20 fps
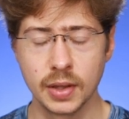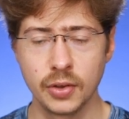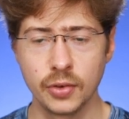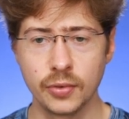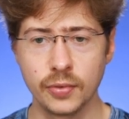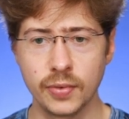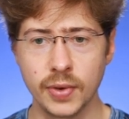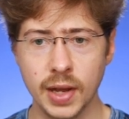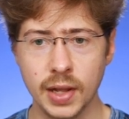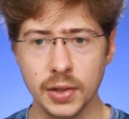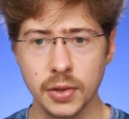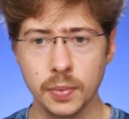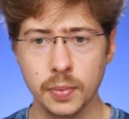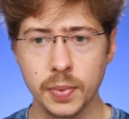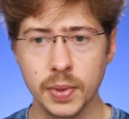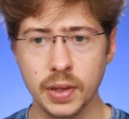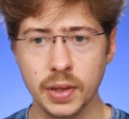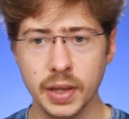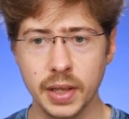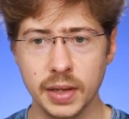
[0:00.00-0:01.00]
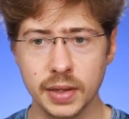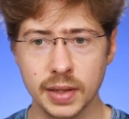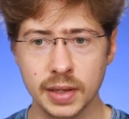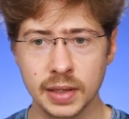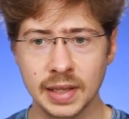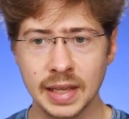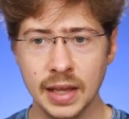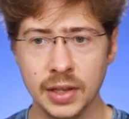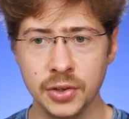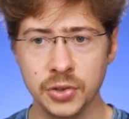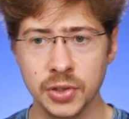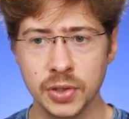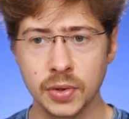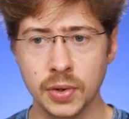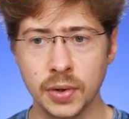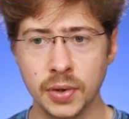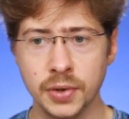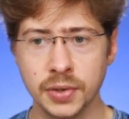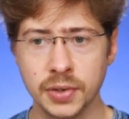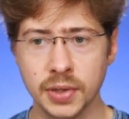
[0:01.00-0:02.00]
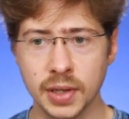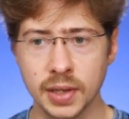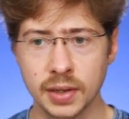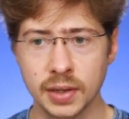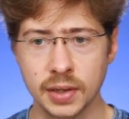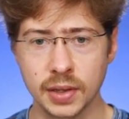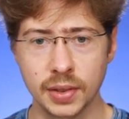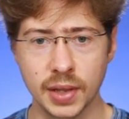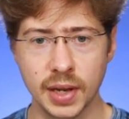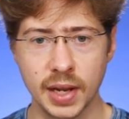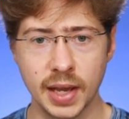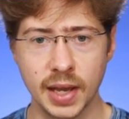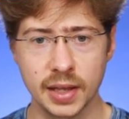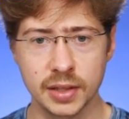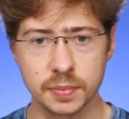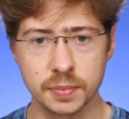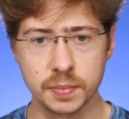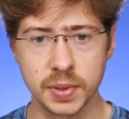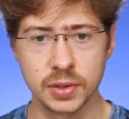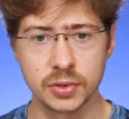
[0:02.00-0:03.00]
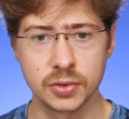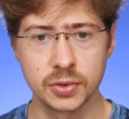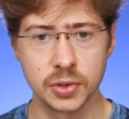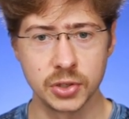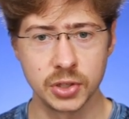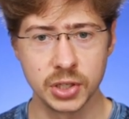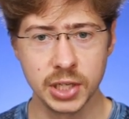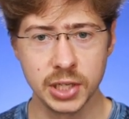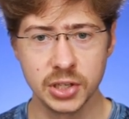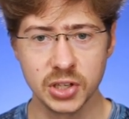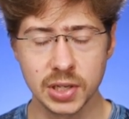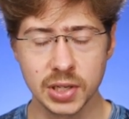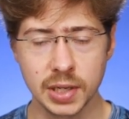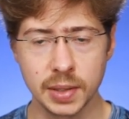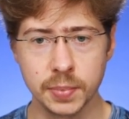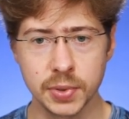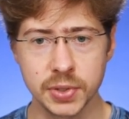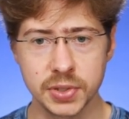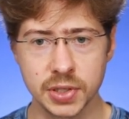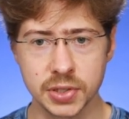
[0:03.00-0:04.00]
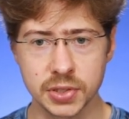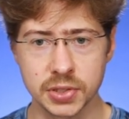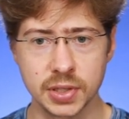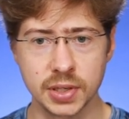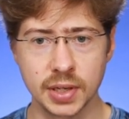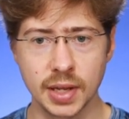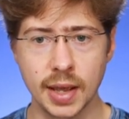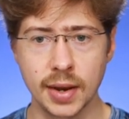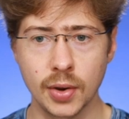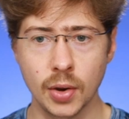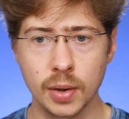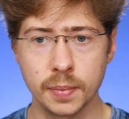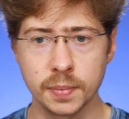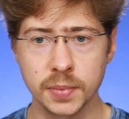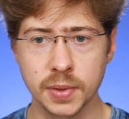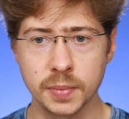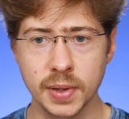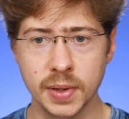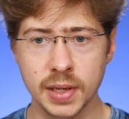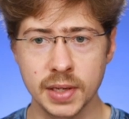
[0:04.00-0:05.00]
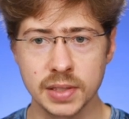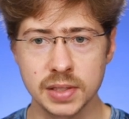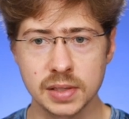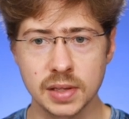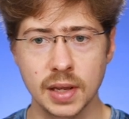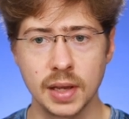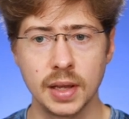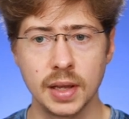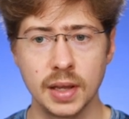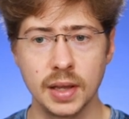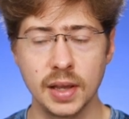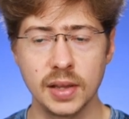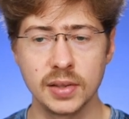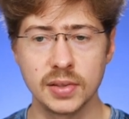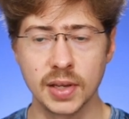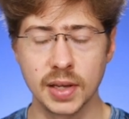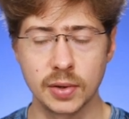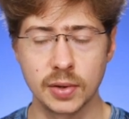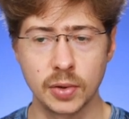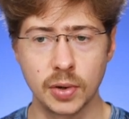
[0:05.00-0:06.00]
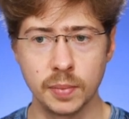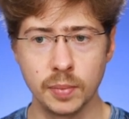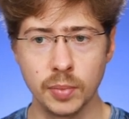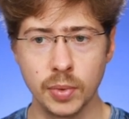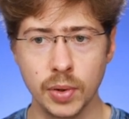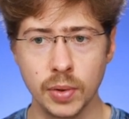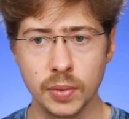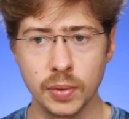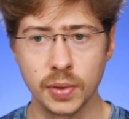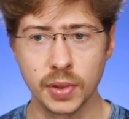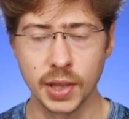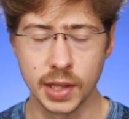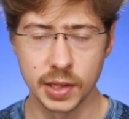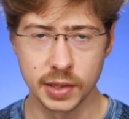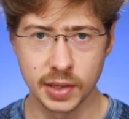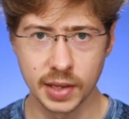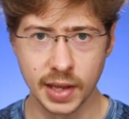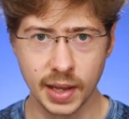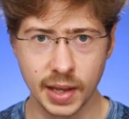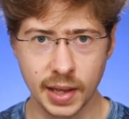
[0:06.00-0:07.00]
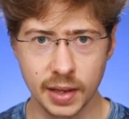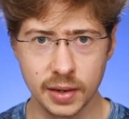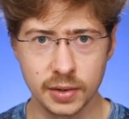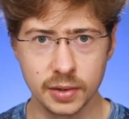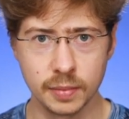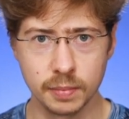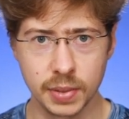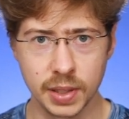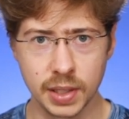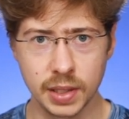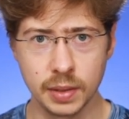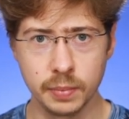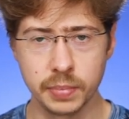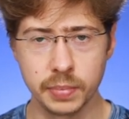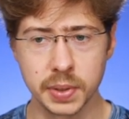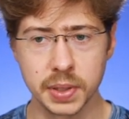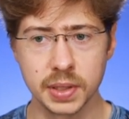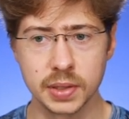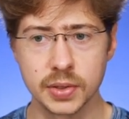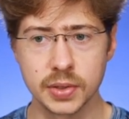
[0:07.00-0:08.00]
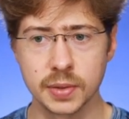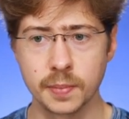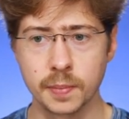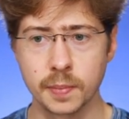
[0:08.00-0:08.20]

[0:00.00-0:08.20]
Valuable and engaging content that has been strategically positioned and optimized is a combo that can't be beat.